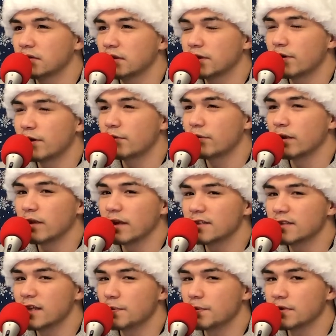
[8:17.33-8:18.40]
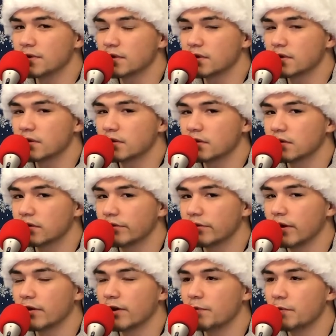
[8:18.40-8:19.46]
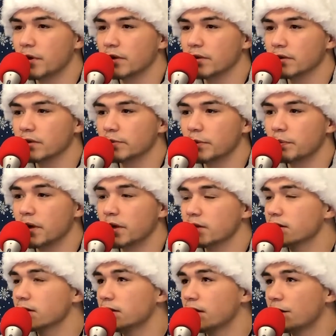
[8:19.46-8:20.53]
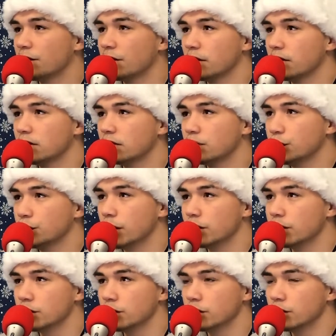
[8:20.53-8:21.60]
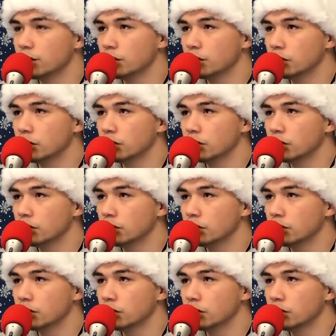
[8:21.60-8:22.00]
That's why I don't really like zippers. I'd rather have buttons, but buttons can definitely do that to you too.